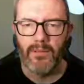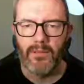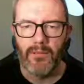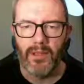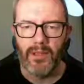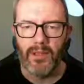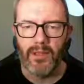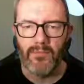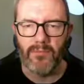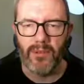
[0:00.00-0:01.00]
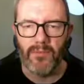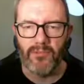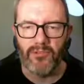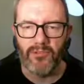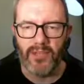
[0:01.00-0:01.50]
Right, here come Real
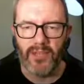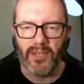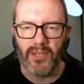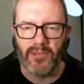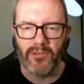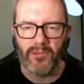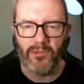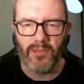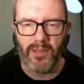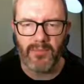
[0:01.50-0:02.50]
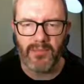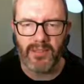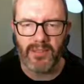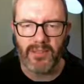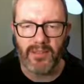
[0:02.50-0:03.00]
Madrid again. It's all them in
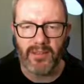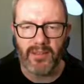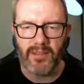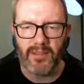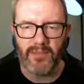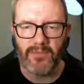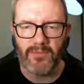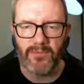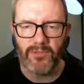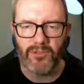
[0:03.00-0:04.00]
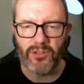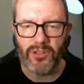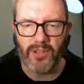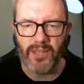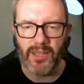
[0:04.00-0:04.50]
this second half,
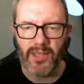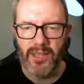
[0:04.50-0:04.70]
unfortunately.